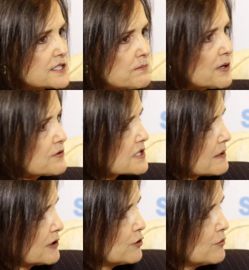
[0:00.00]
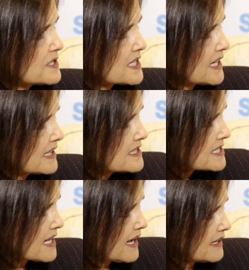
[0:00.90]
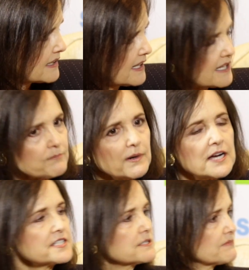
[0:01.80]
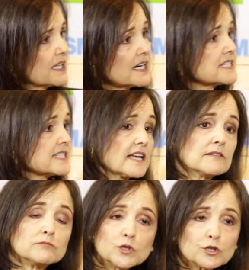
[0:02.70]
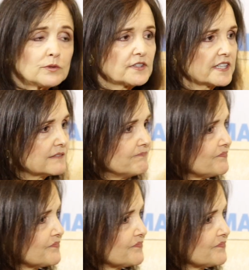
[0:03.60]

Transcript: suppose someone who is against that can't possibly, then I say, look, well then,